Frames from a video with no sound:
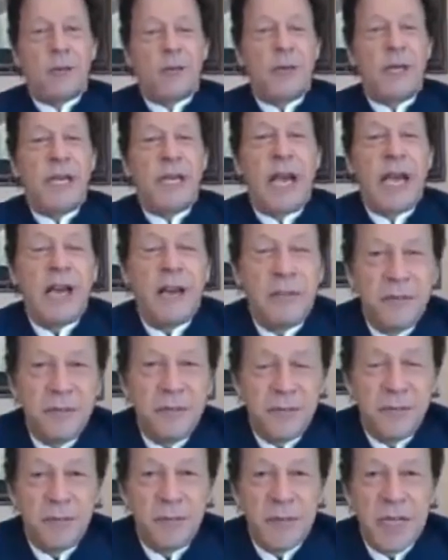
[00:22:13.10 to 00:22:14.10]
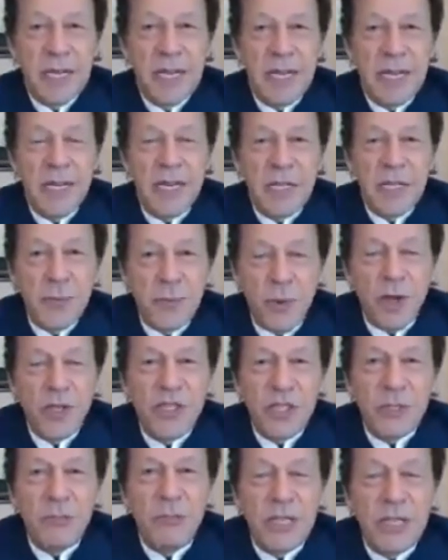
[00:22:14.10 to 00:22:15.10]
We have a
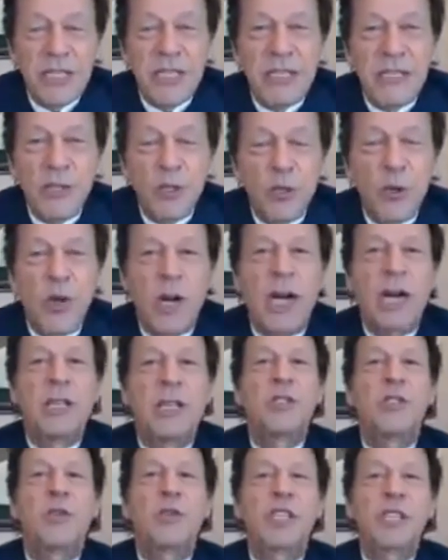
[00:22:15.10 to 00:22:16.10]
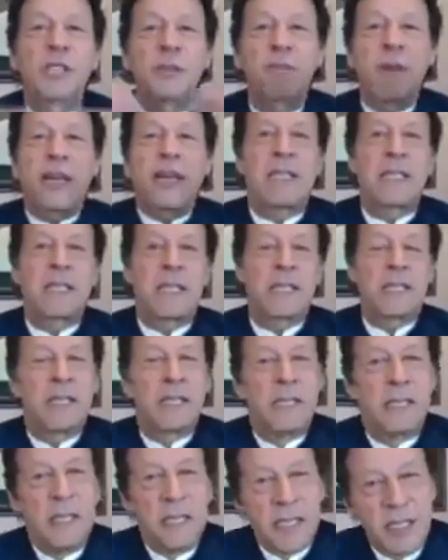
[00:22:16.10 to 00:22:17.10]
responsibility in the Quran to respect
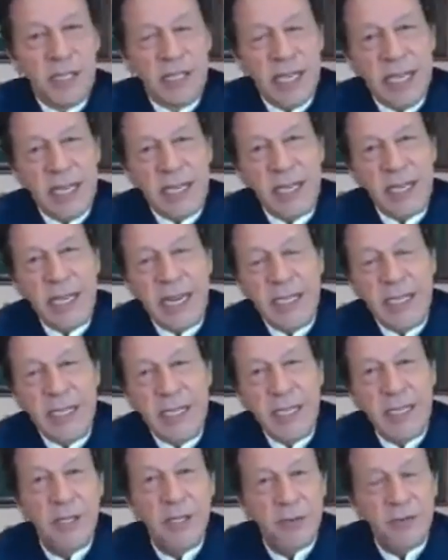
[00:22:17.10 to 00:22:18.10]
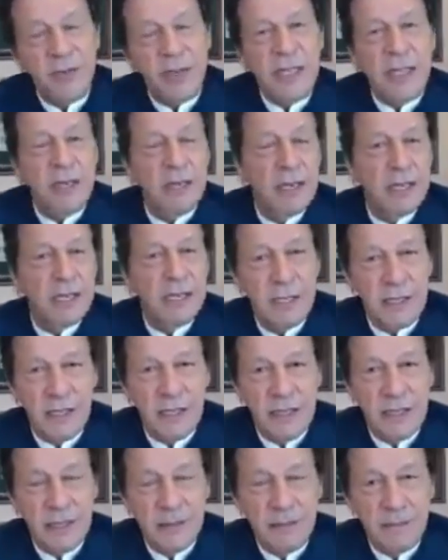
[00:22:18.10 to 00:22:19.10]
sacred entities of other
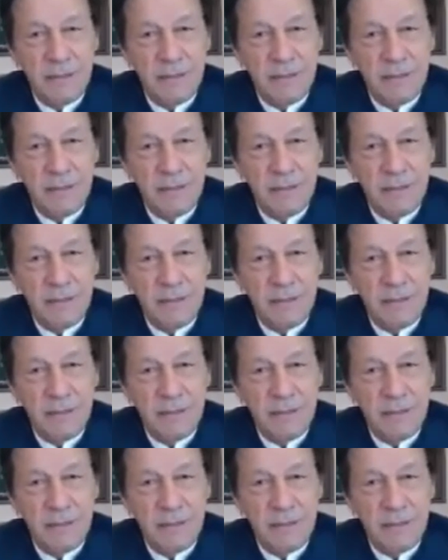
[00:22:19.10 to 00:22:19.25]
religions.